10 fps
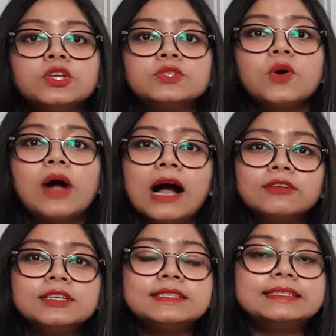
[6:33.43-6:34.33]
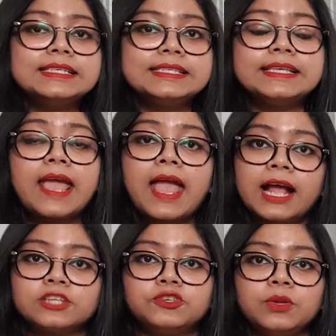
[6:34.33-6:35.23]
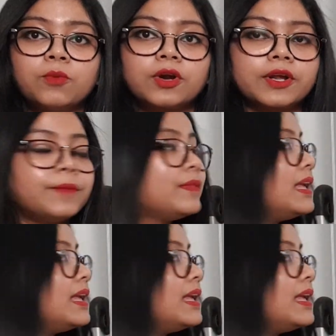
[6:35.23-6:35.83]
So how does DCA actually work?